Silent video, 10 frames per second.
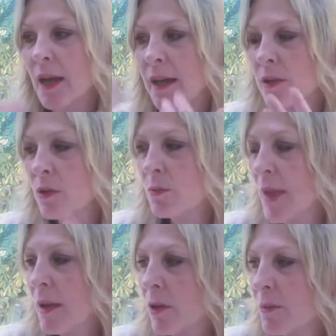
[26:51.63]
And you
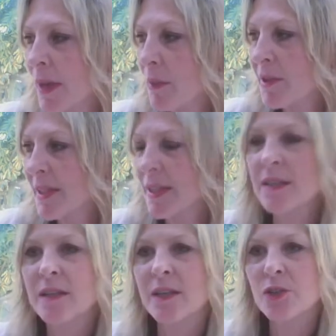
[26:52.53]
may not be able to see
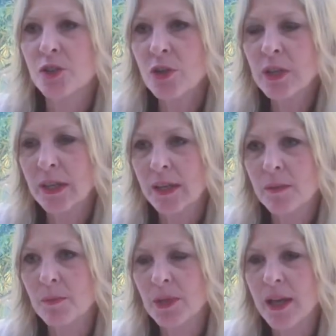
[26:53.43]
it
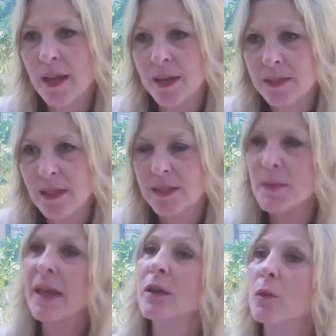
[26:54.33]
externally, but it's
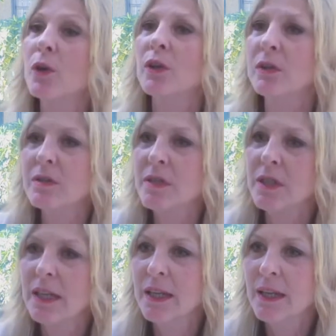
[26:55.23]
my inner world.
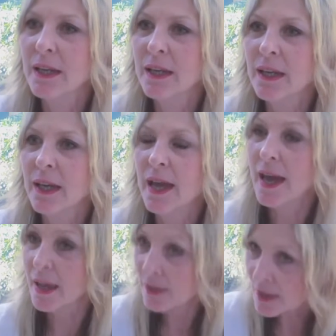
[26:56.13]

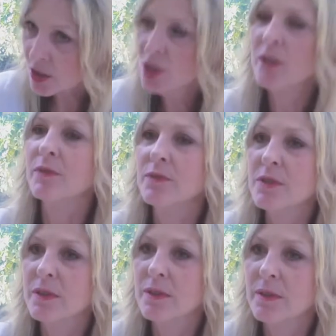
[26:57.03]
And there's a
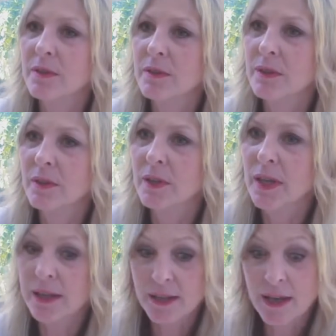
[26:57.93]
shift.
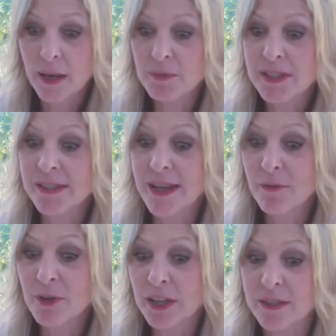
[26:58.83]
And I'm
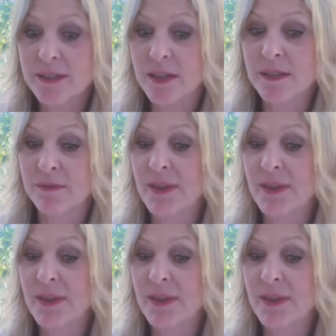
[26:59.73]
discovering it. It's